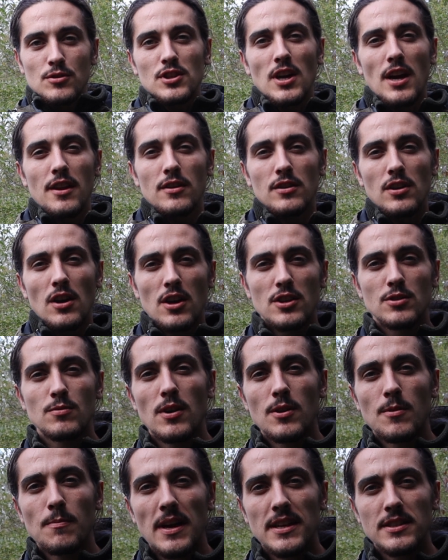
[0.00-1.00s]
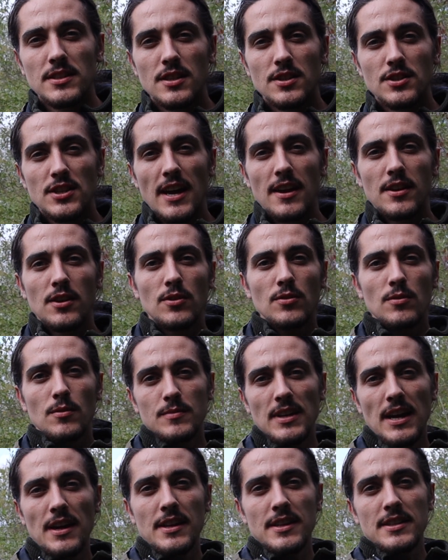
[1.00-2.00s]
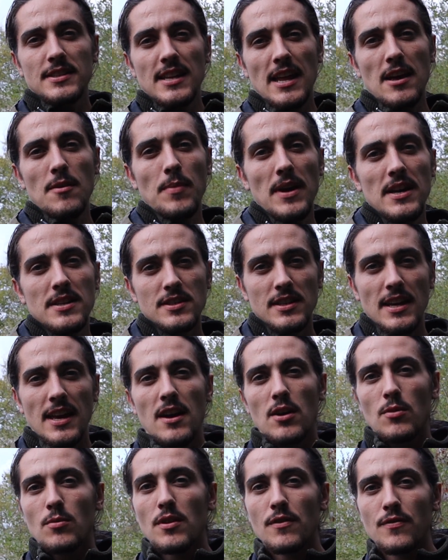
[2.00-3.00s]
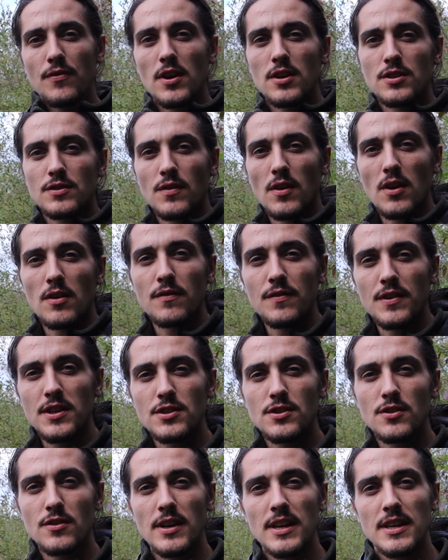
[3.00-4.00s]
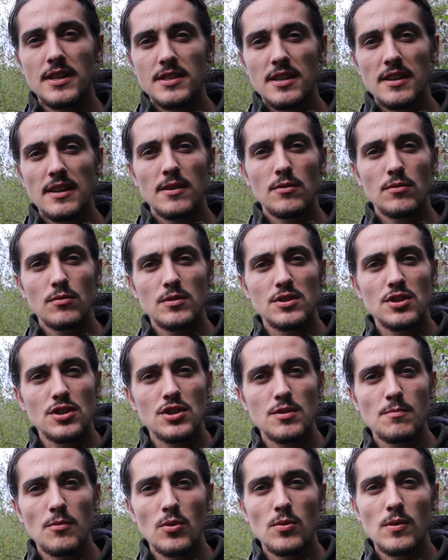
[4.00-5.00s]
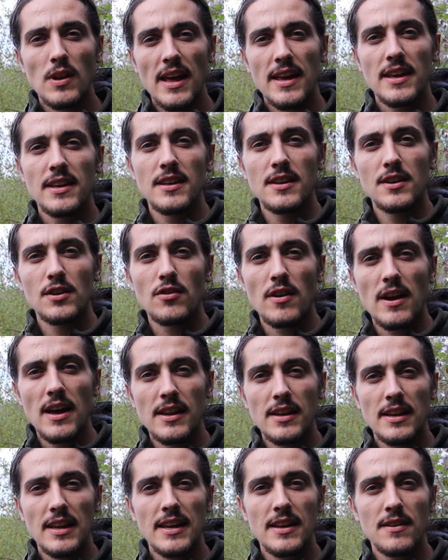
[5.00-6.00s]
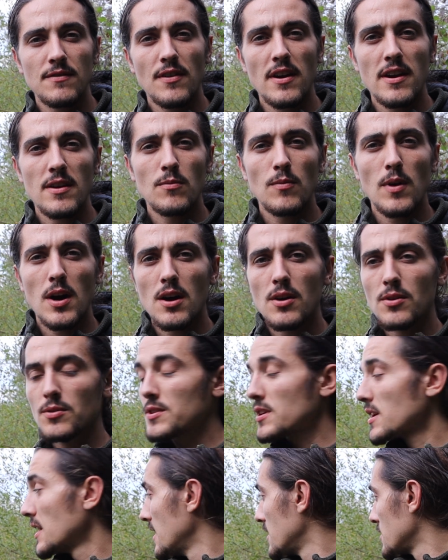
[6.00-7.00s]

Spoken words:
What's going on, guys? Welcome back to the channel. I'm down here today at Pascal. We're at Furze Farm Fishery. It's a small lake in Cranleigh, very wild.